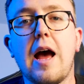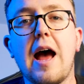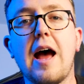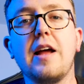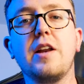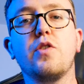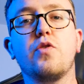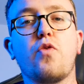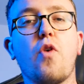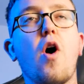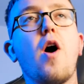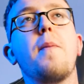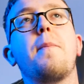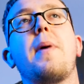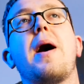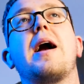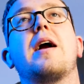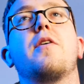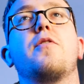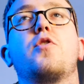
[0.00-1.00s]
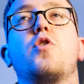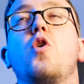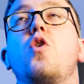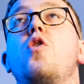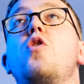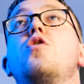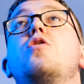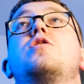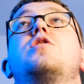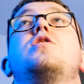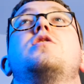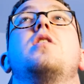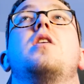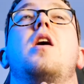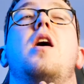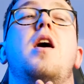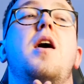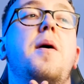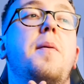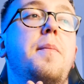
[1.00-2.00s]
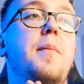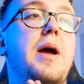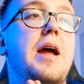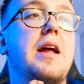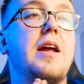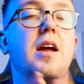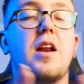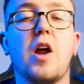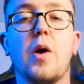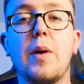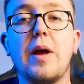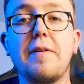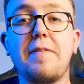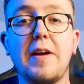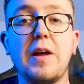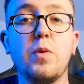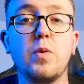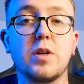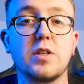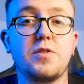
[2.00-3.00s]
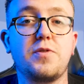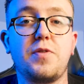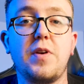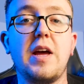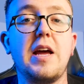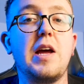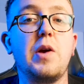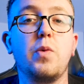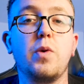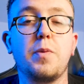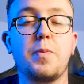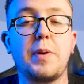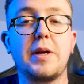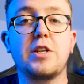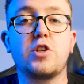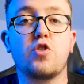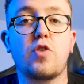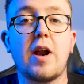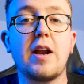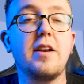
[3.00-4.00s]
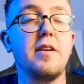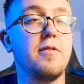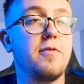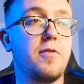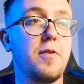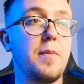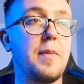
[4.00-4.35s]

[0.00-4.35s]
And right back, of course, if he was fit, it would be Trent for